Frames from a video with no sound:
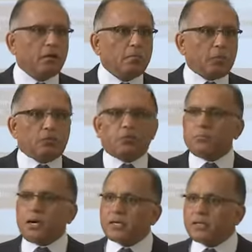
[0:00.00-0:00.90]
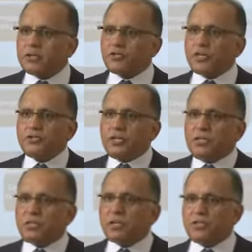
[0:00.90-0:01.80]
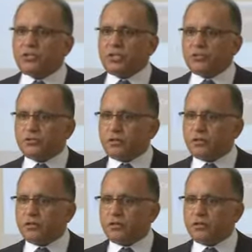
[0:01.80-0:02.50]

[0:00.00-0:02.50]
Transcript: Because the market is changing, they are changing.